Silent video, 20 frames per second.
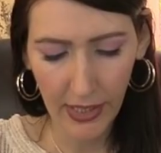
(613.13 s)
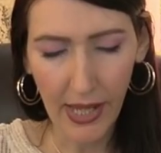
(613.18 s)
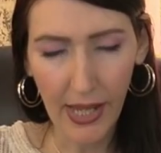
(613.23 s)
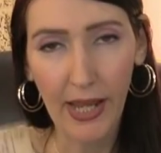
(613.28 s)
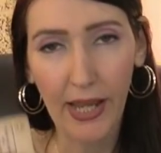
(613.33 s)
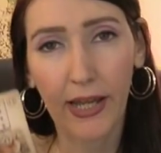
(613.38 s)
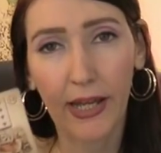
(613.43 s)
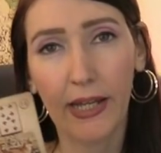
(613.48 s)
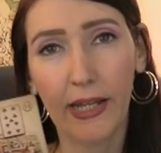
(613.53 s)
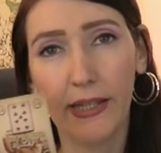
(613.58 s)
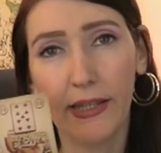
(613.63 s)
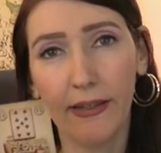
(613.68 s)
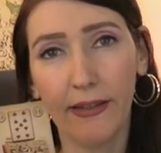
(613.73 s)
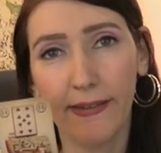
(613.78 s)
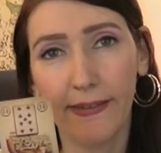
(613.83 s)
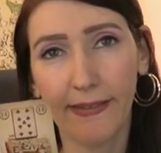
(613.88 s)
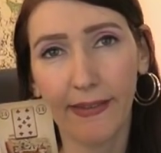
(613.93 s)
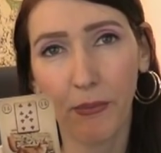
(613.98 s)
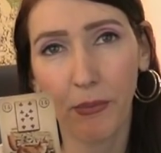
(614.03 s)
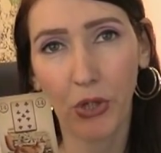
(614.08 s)
and
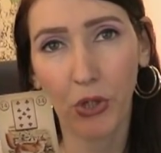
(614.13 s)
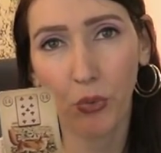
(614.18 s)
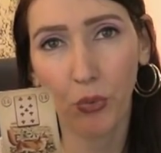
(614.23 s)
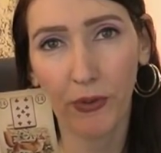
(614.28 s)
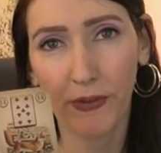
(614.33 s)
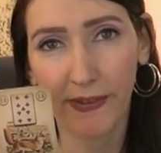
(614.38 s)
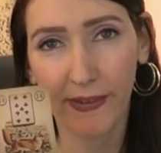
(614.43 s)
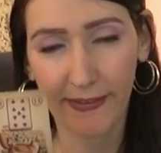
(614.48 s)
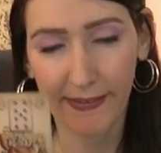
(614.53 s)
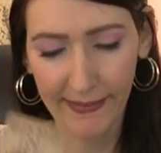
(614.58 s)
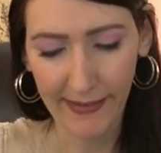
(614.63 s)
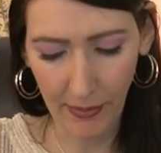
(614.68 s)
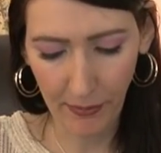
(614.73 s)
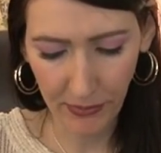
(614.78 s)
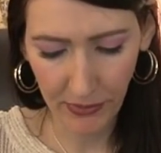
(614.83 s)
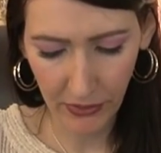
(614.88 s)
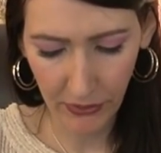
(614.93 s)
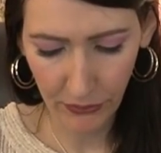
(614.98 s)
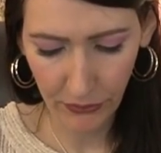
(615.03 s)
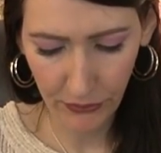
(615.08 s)
someone who was
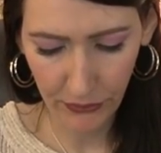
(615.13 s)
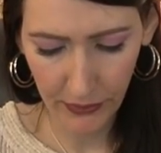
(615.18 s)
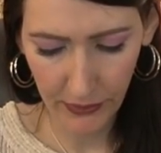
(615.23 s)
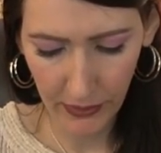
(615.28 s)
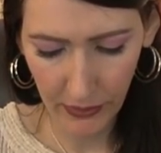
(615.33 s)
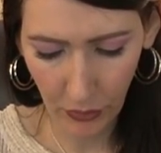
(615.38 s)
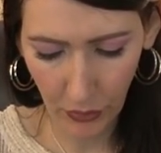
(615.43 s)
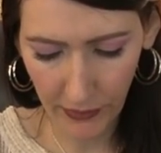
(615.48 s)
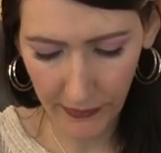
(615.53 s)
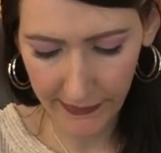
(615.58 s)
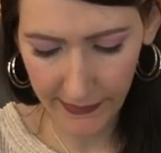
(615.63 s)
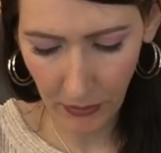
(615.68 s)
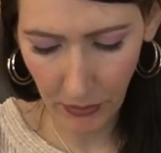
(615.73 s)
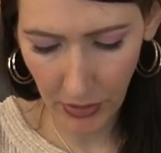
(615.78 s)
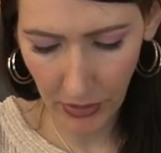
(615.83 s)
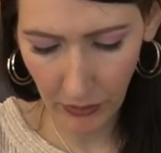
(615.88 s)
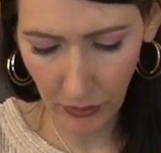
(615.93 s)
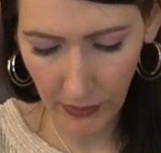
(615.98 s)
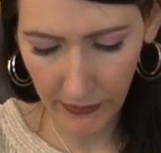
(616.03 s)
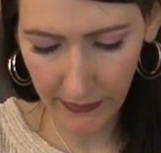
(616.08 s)
deceptive or
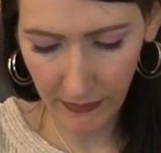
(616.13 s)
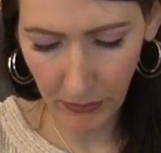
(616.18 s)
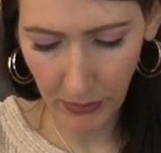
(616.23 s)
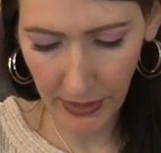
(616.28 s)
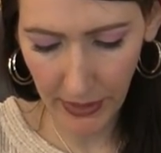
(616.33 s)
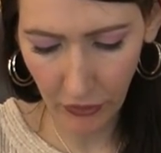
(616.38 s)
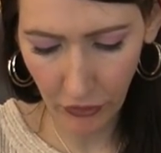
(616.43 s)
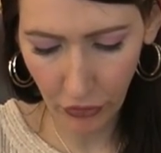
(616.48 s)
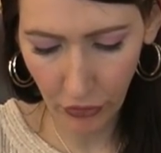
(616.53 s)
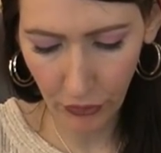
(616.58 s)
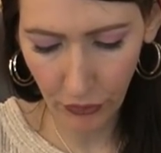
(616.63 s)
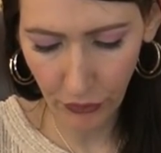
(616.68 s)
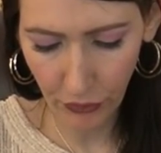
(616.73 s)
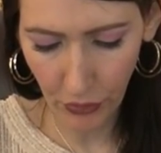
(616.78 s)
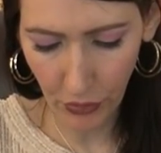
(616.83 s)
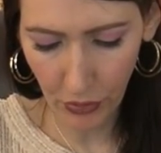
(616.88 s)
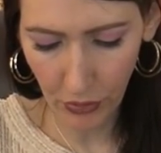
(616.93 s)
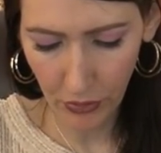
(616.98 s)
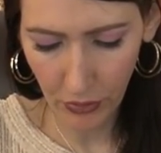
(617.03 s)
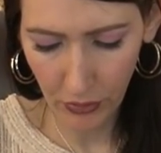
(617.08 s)
someone that wasn't being
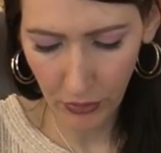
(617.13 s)
truthful.